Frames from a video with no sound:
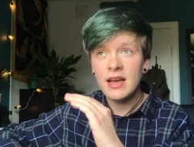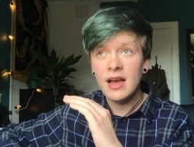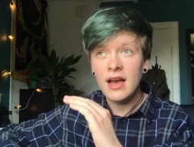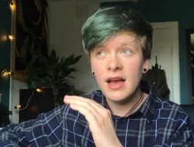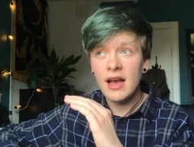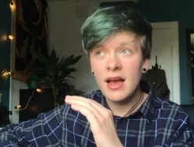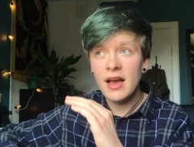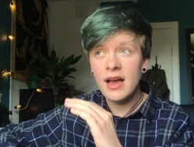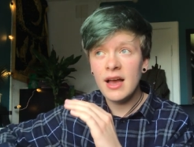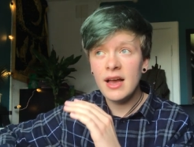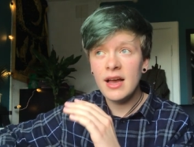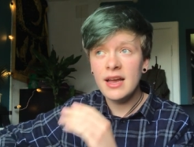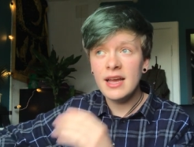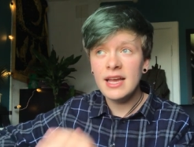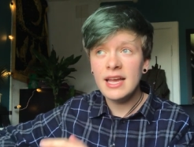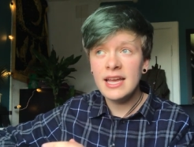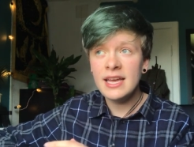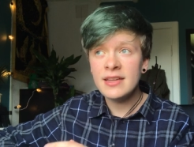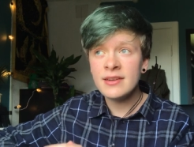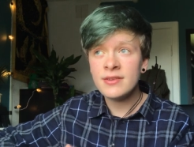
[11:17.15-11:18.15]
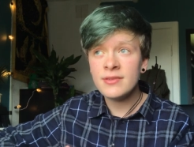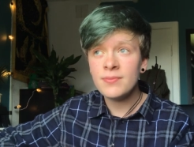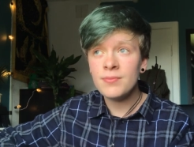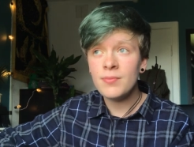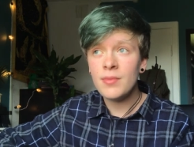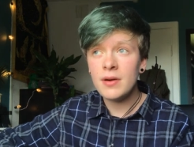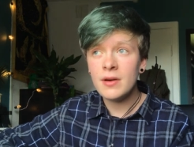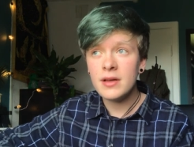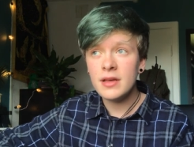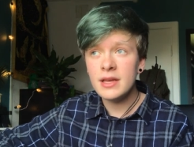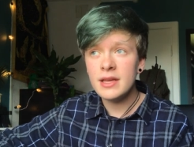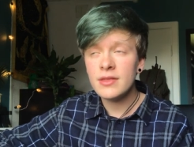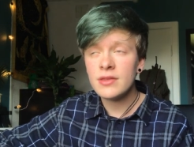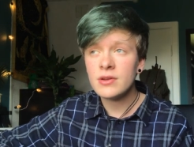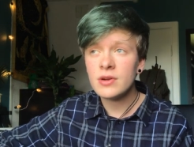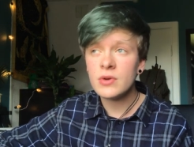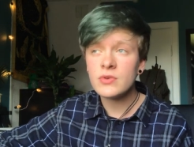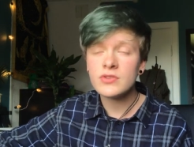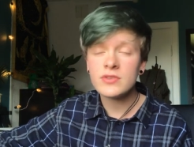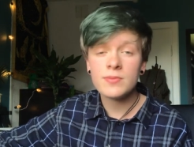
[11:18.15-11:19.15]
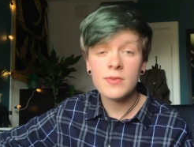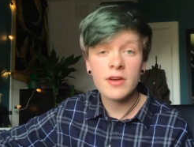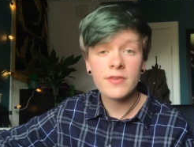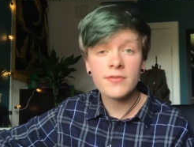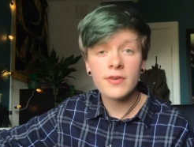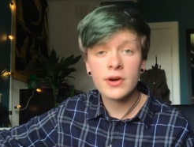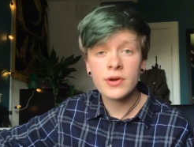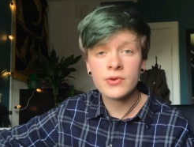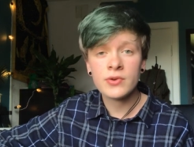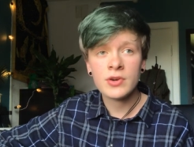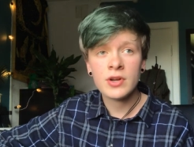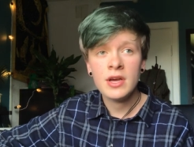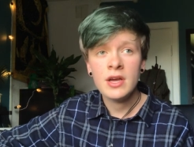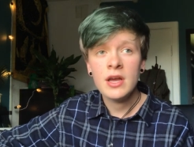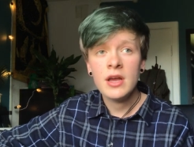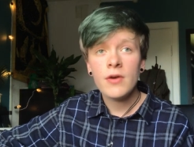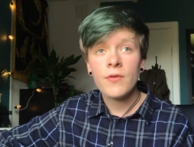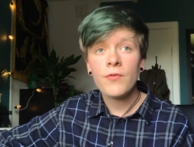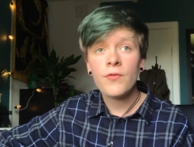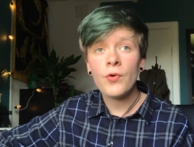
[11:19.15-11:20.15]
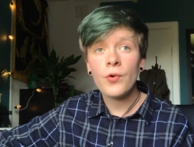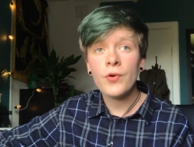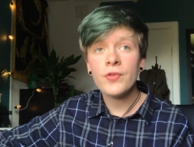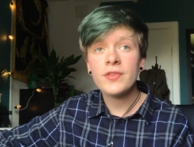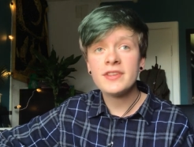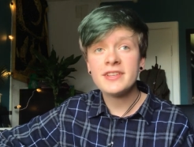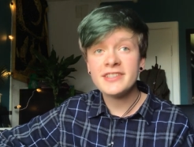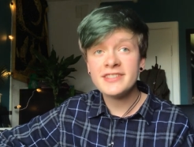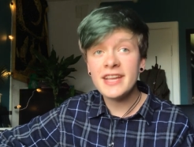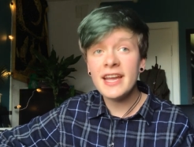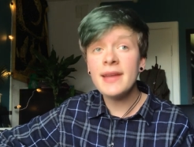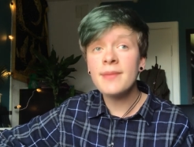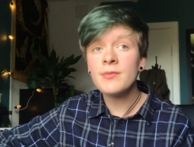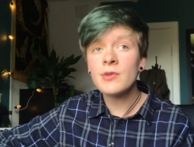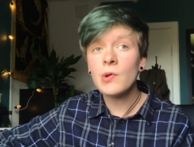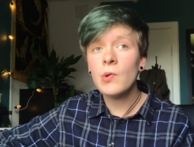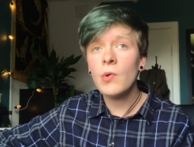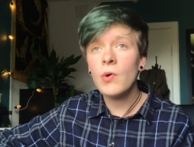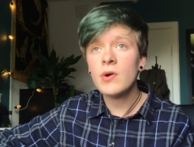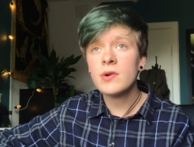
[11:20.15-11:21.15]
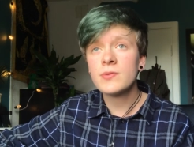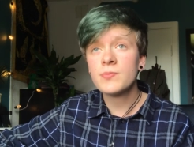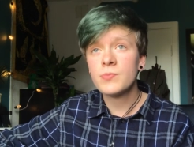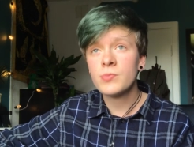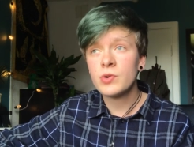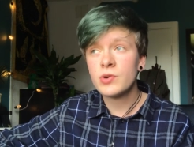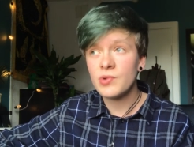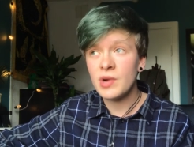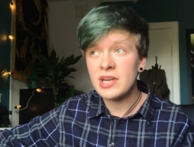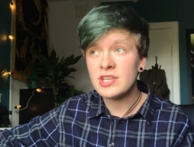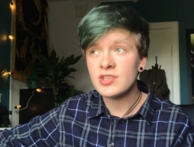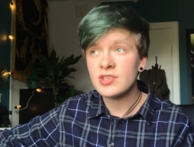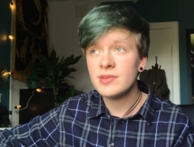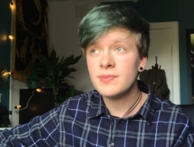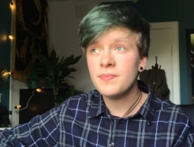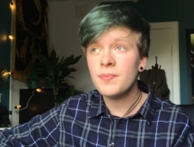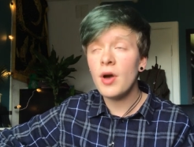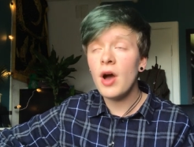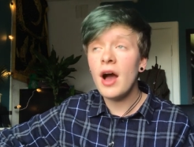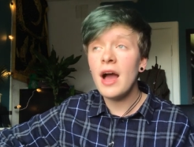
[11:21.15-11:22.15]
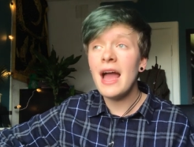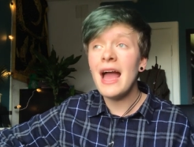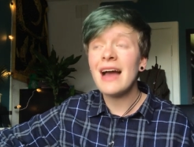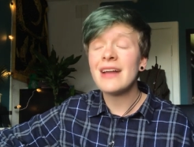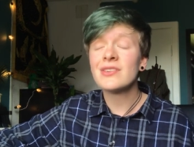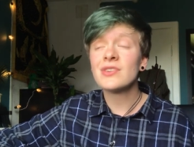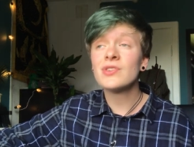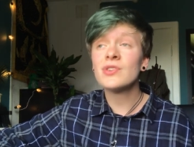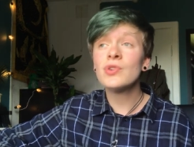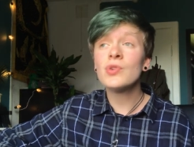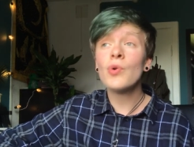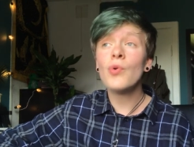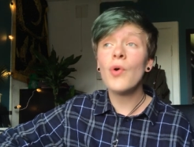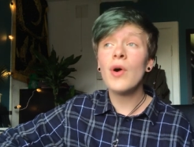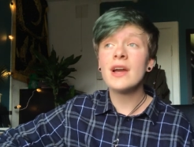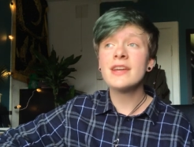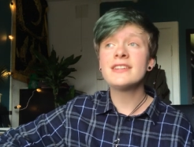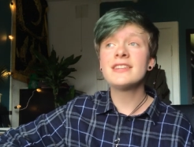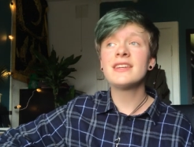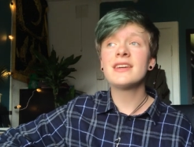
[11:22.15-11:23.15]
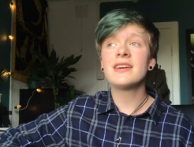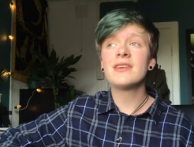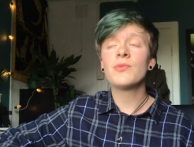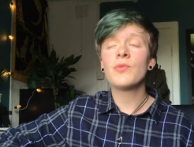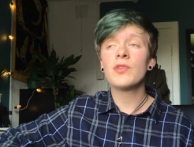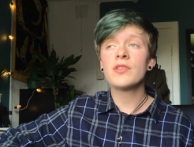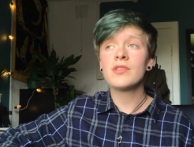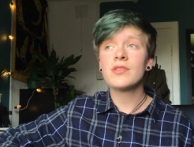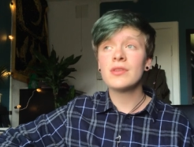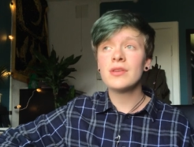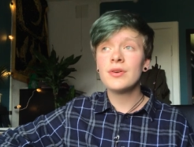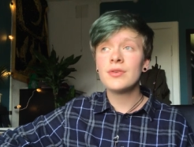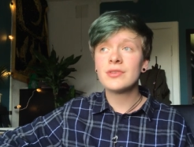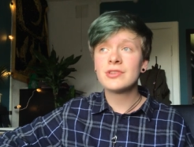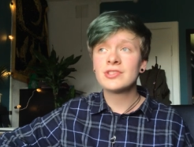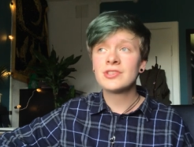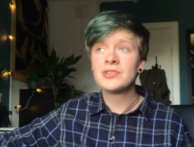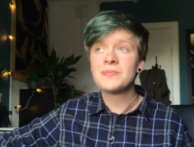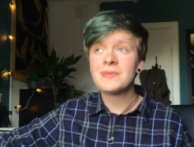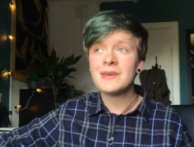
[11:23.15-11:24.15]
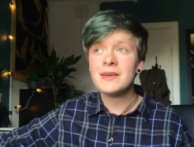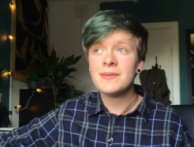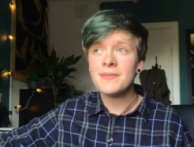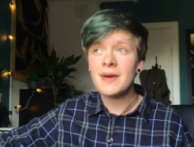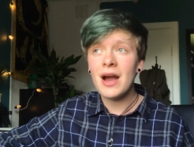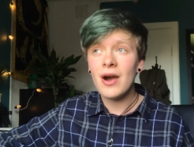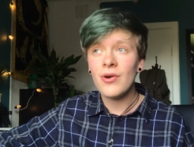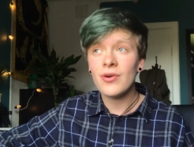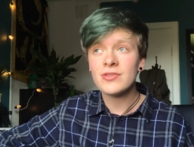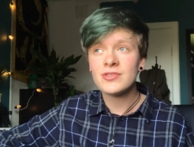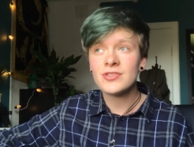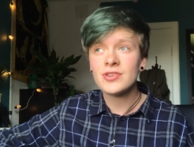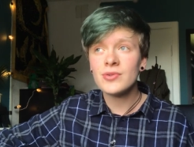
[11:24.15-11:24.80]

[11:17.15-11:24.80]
in the notes of my phone for the same chord progression, but I had no idea what the lyrics should be about.